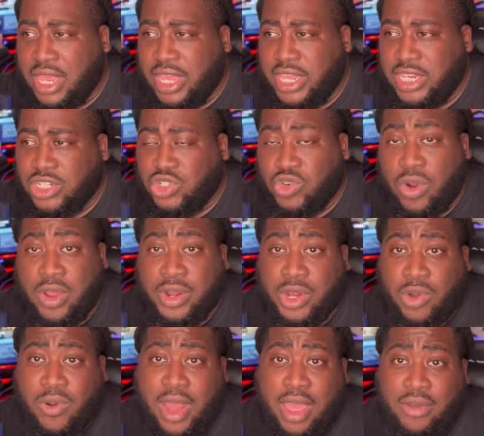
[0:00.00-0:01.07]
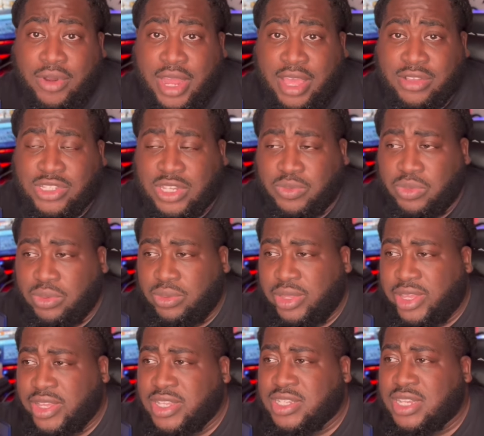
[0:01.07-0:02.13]
he's drawing a crowd now, simply
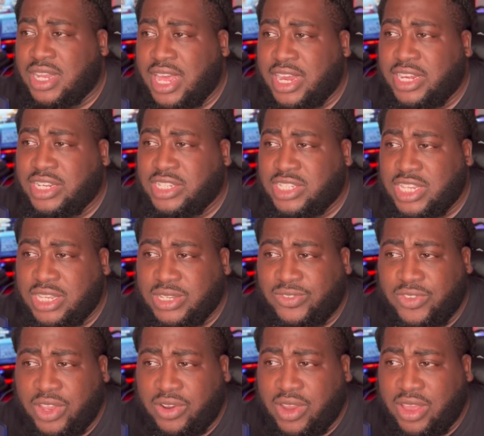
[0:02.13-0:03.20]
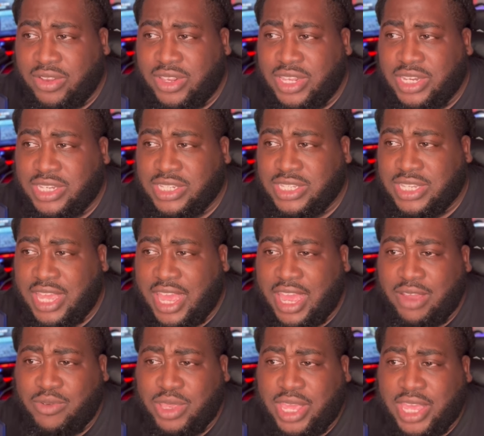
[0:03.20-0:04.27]
because a lot of these teams figure out, he, this
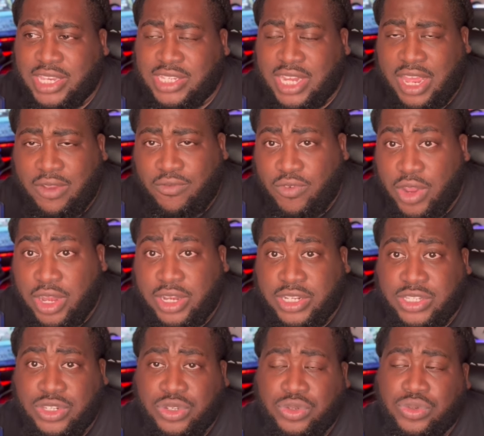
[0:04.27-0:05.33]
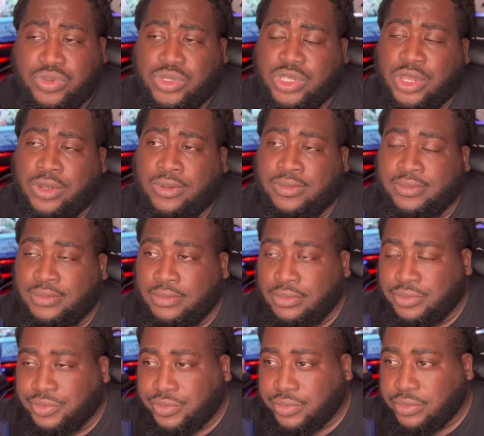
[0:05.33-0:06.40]
guy, we can't stay in front of this dude. So
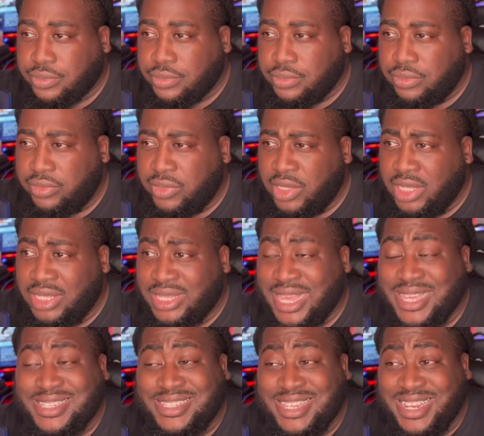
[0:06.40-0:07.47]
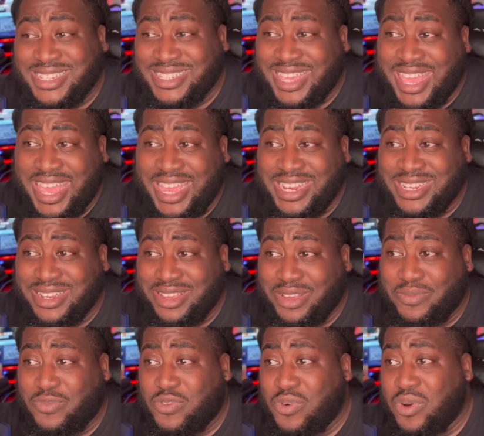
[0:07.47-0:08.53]
that sets Cade
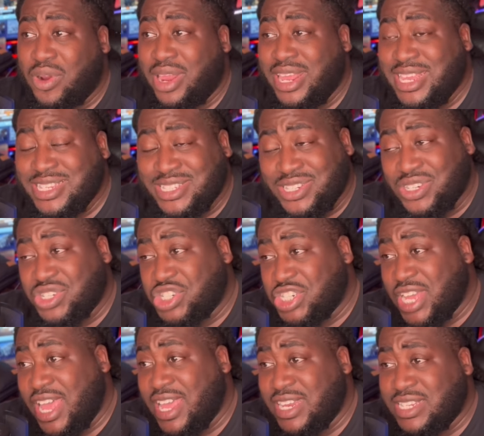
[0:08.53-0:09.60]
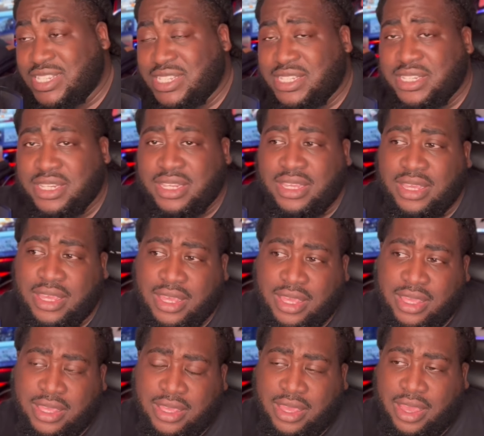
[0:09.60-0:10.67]
up for easier shots.
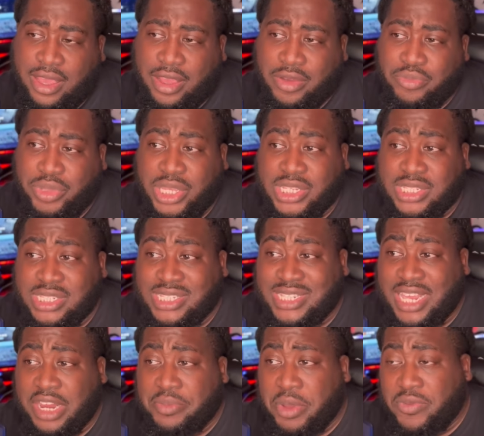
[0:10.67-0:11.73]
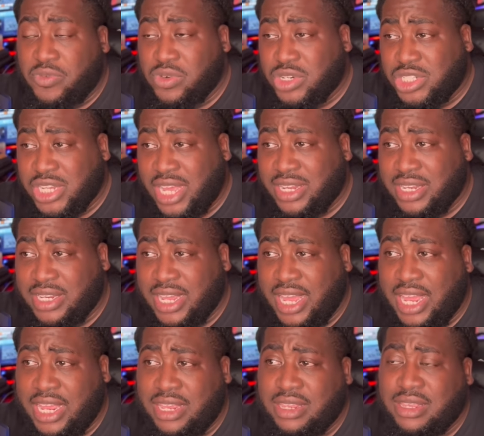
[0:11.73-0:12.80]
Beasley set him up for a shot
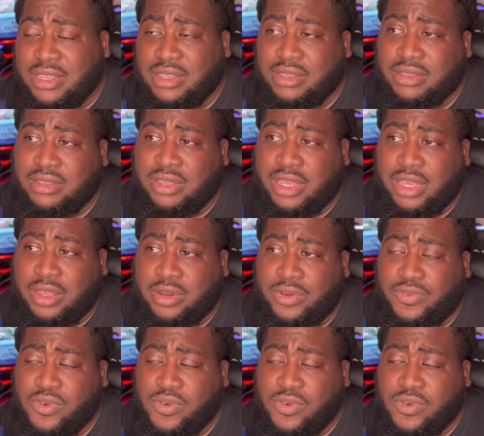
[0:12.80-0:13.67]
today in the